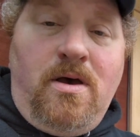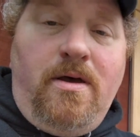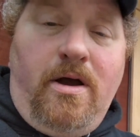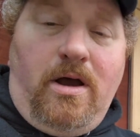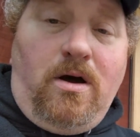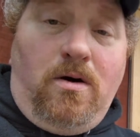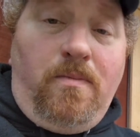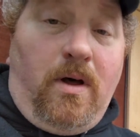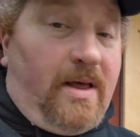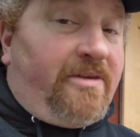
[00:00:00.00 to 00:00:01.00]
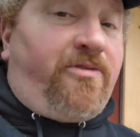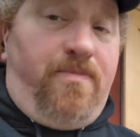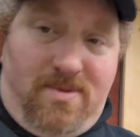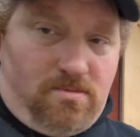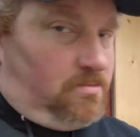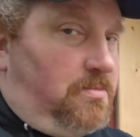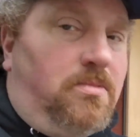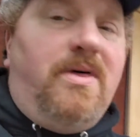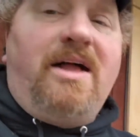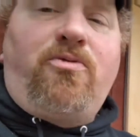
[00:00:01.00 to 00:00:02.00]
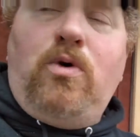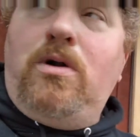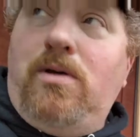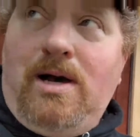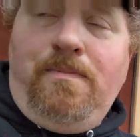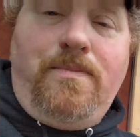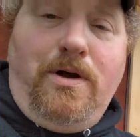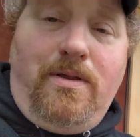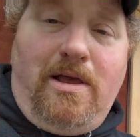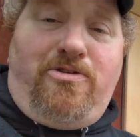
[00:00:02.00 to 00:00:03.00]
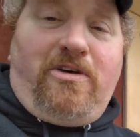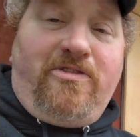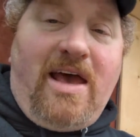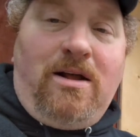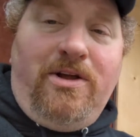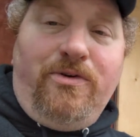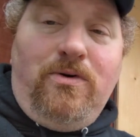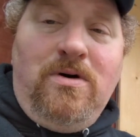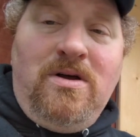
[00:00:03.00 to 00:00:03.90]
There you go. Oh, that's what. Yep, that's exactly Drew.